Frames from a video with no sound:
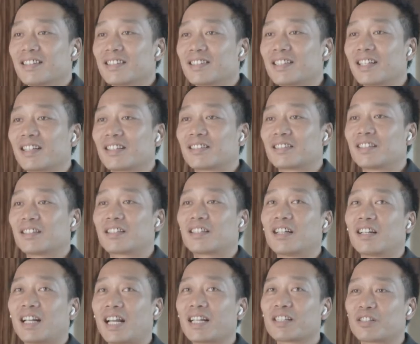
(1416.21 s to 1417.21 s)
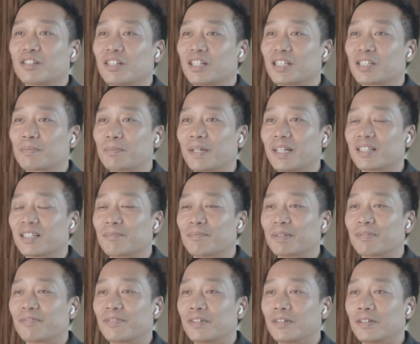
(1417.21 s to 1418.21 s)
It's like the collection is better
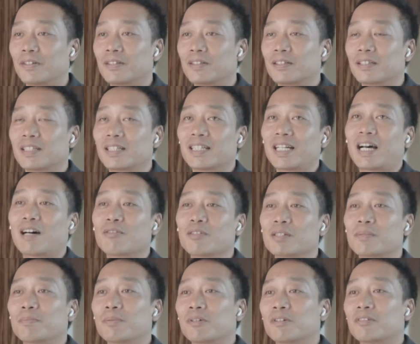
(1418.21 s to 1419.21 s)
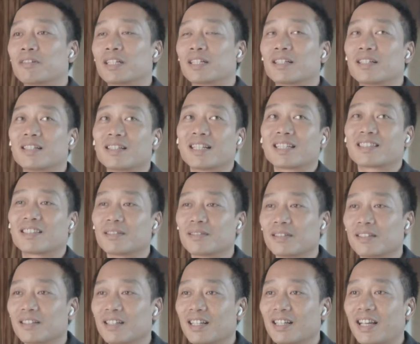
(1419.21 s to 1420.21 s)
before, and now it's boring. Like
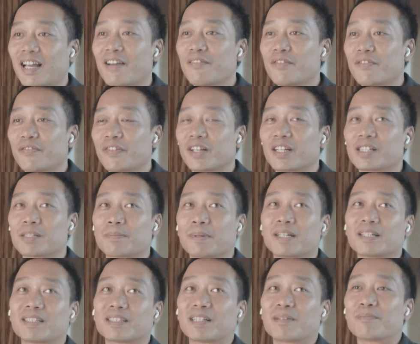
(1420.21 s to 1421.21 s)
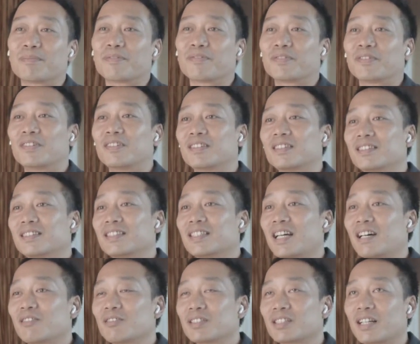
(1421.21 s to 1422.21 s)
everything is better than before.
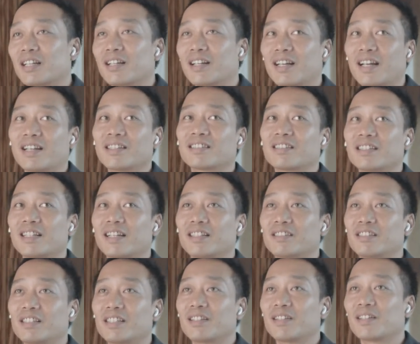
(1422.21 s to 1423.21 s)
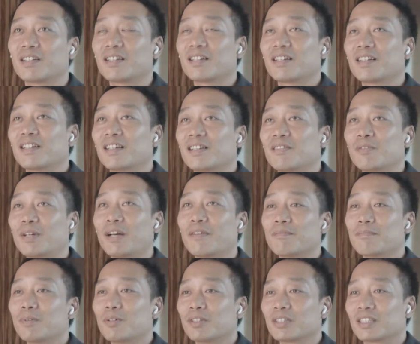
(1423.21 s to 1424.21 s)
Now it's like actually we
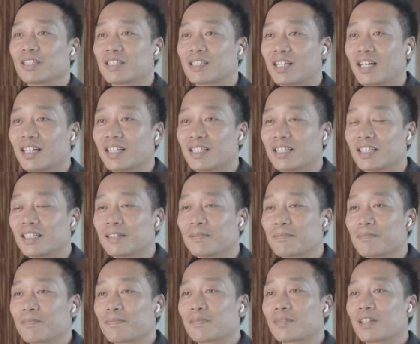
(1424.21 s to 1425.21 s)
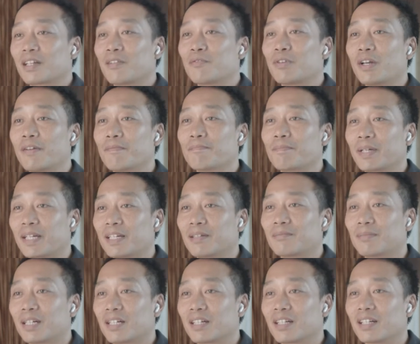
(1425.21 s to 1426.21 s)
have more designer, and we have
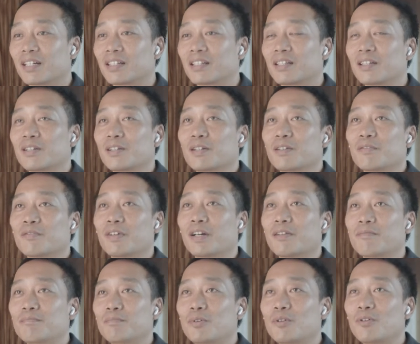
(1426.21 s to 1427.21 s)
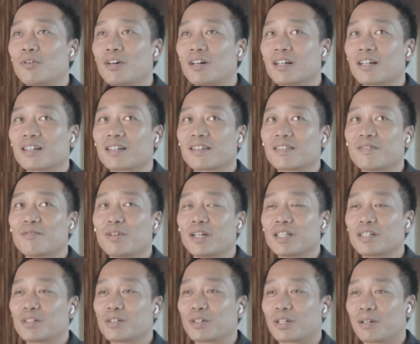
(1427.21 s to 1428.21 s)
bigger market. We have more
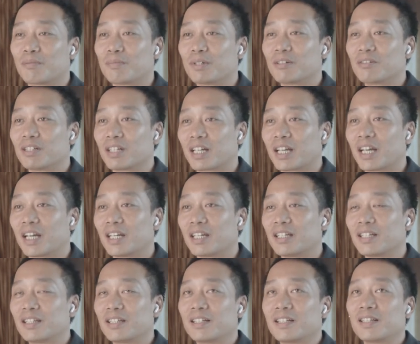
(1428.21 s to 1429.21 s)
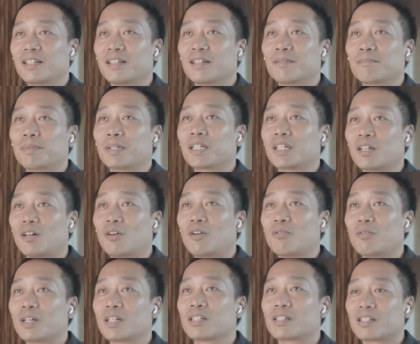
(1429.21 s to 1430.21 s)
ways to communicate, but it
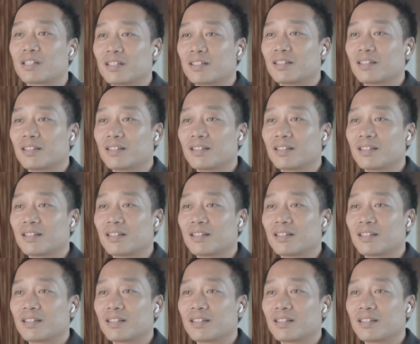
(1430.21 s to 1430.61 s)
always